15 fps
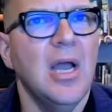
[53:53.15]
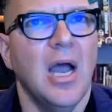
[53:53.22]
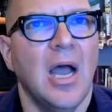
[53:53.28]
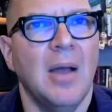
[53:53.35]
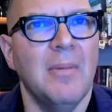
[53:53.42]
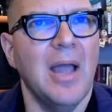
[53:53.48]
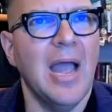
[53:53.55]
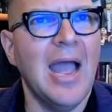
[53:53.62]

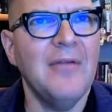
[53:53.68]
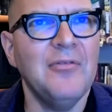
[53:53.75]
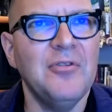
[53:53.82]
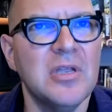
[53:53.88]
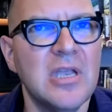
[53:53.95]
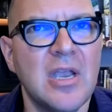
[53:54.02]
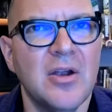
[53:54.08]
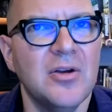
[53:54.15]
Um,
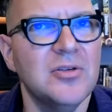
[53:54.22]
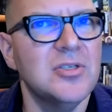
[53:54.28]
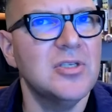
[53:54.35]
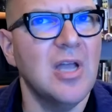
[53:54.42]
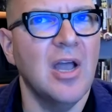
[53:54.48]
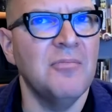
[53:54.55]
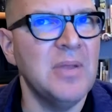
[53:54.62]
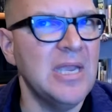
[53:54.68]
after years
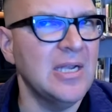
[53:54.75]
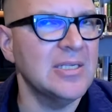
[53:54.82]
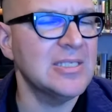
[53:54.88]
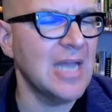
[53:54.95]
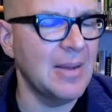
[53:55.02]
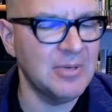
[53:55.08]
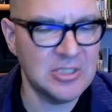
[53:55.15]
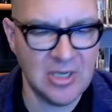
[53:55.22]
of being
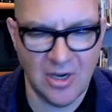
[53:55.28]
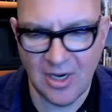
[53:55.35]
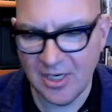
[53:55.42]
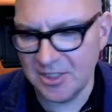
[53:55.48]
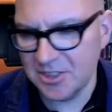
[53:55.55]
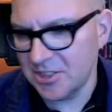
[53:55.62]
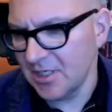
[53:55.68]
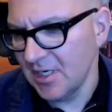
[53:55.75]

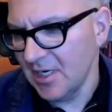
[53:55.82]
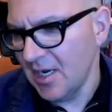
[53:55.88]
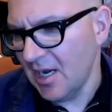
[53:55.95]
sabotaged